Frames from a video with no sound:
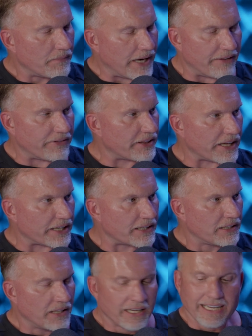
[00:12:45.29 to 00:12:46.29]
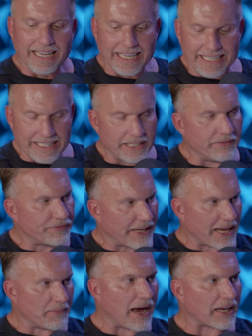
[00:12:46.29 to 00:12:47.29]
Everything. Eve
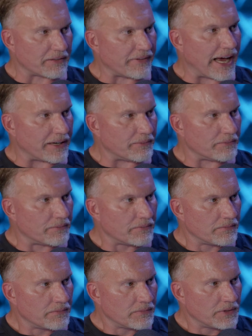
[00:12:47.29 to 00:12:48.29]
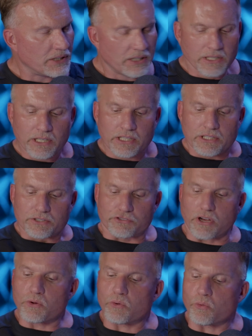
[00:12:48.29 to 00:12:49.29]
came out of Adam. Mm-hmm.
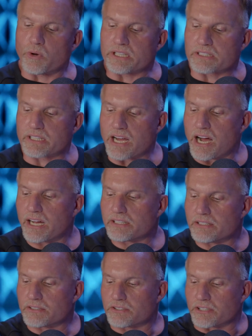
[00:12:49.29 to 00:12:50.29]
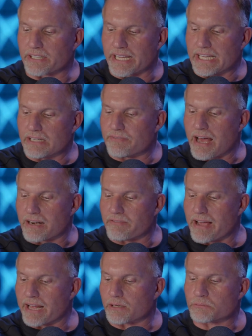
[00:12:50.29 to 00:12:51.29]
So when God took Eve out of
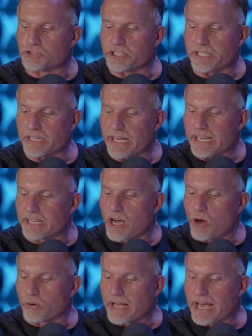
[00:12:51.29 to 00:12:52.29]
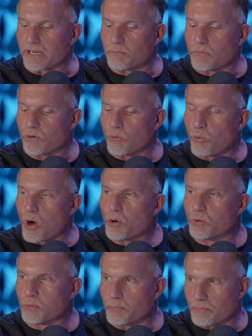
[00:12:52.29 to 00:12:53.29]
Adam, he called Adam
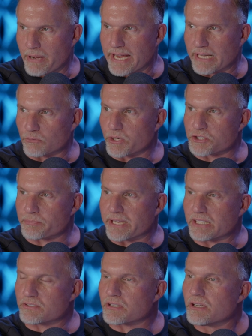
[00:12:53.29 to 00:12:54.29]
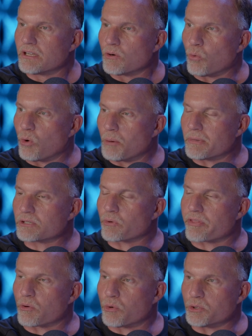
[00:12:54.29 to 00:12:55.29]
woe man, which means woman
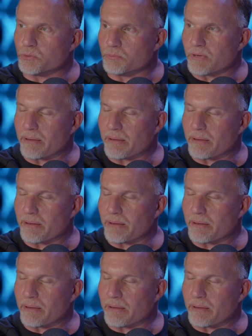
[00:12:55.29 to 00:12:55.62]
with a womb.